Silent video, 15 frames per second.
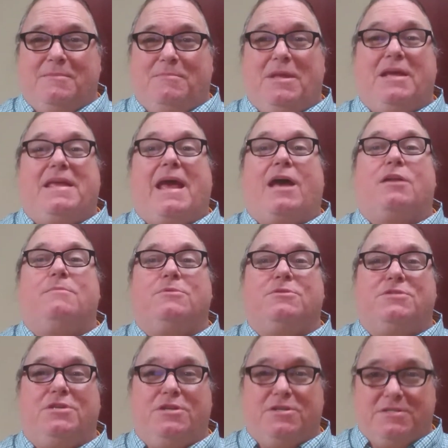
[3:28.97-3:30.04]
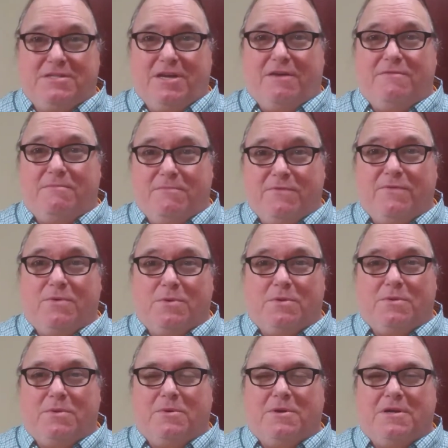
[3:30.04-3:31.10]
Be accountable to yourself and before the
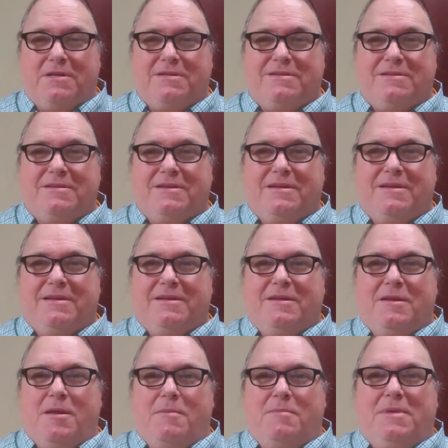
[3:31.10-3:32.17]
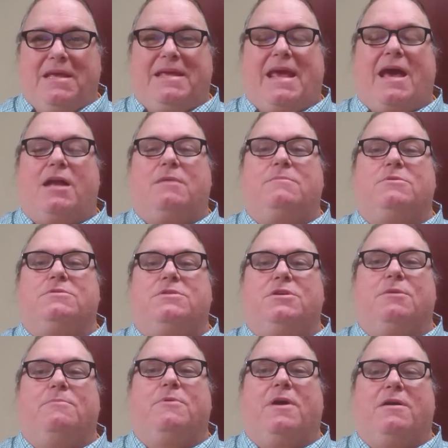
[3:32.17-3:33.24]
Lord. Be accountable to
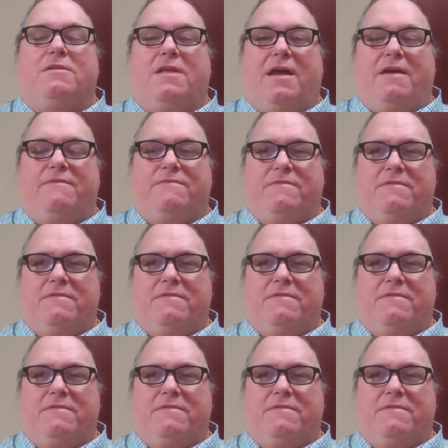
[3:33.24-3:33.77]
your prayer life.